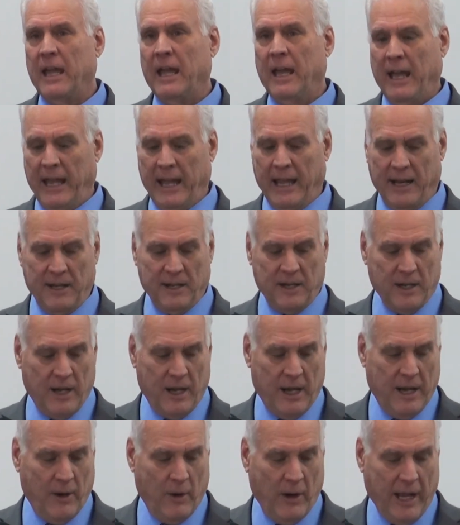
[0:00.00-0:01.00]
And
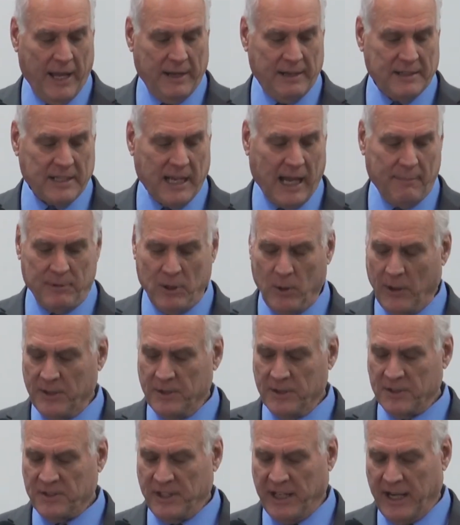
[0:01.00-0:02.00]
anytime you
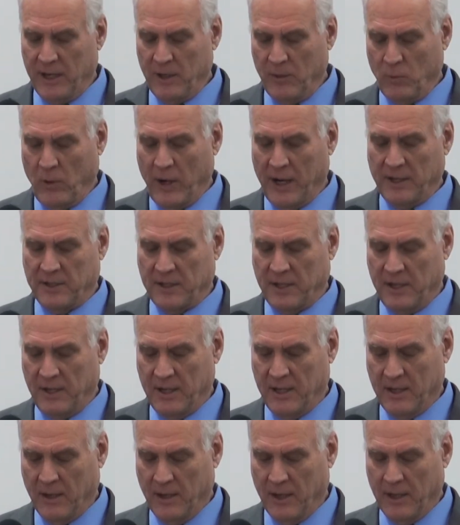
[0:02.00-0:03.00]
understand what
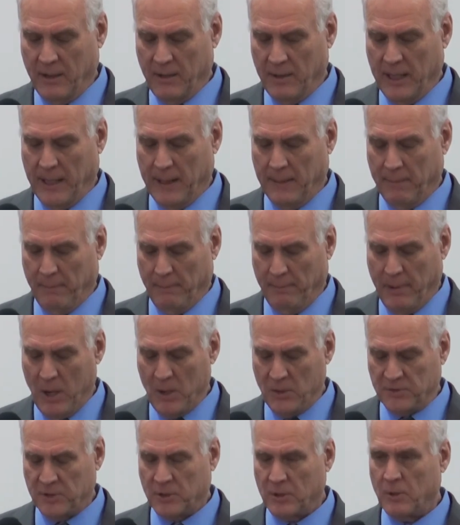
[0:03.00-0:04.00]
uh,
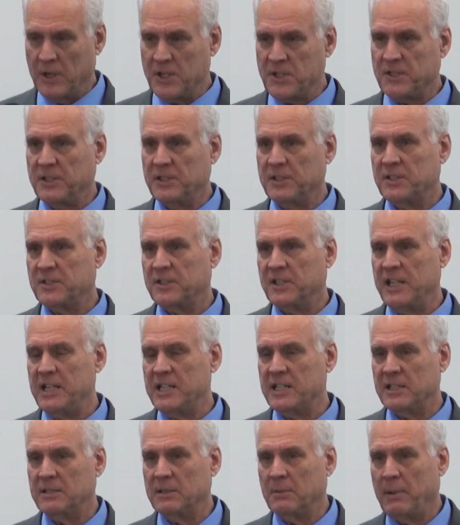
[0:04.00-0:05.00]
most Christians
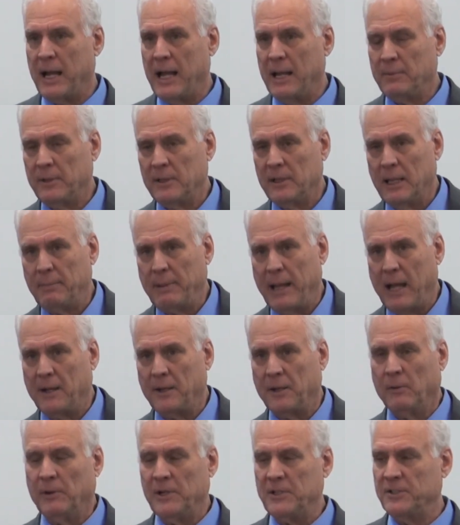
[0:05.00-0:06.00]
teach in the Bible about
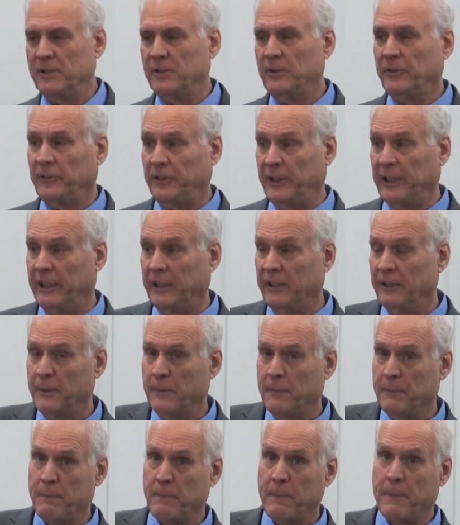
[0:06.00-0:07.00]
original sin,
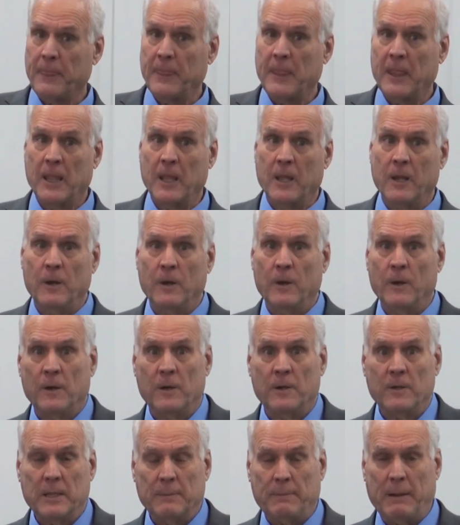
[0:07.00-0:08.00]

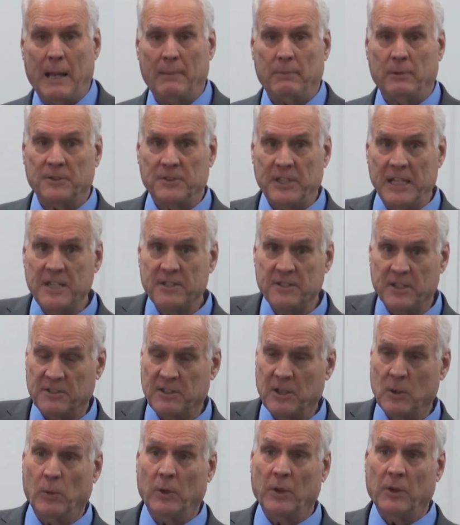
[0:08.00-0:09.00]
the Bible teaches,
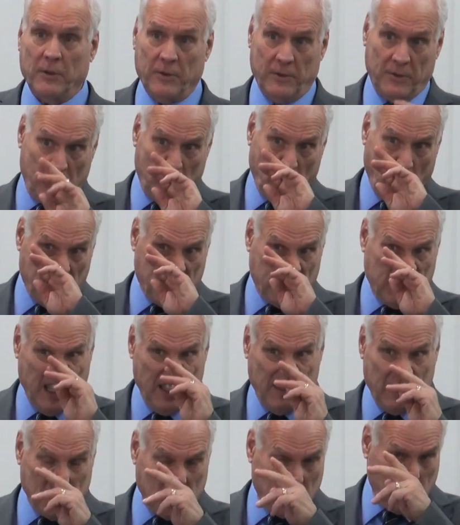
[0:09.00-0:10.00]
and we'll We'll see
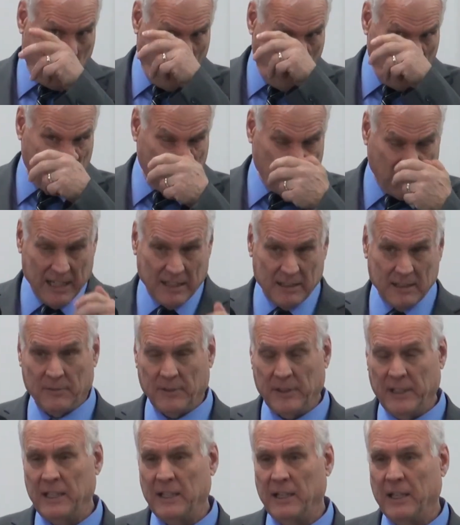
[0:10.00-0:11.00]
this more
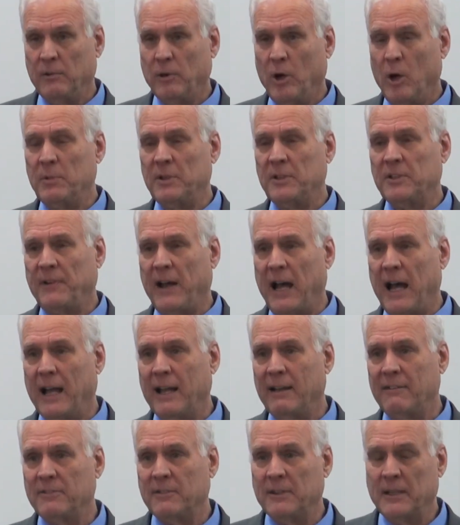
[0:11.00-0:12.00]
distinctively in Romans
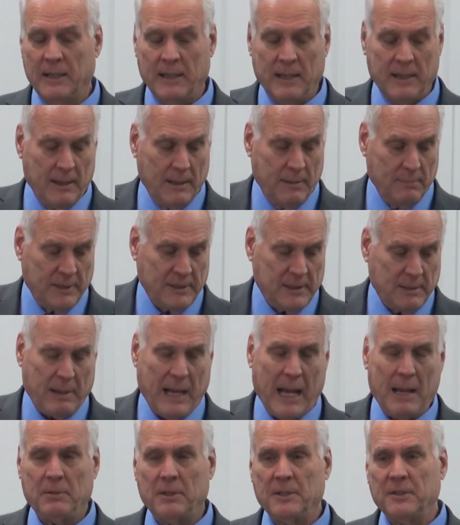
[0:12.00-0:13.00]
5, but the
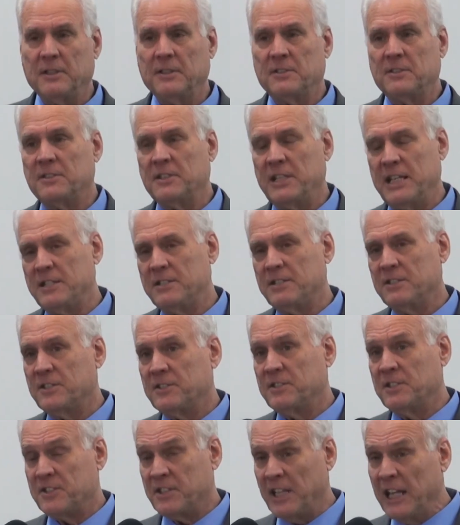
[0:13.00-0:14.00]
Bible teaches
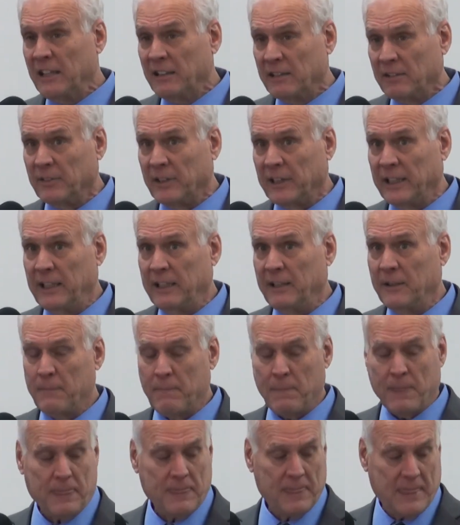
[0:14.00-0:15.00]
distinctively
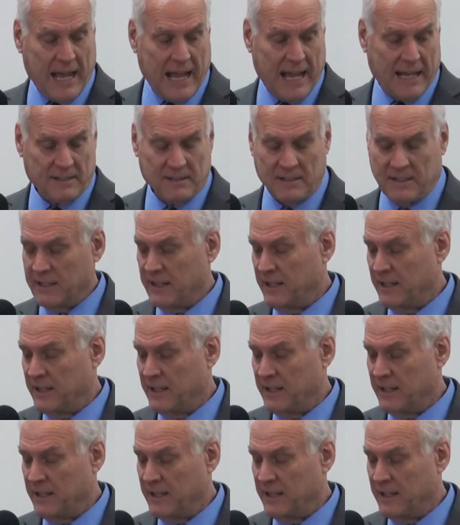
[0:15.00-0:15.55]
that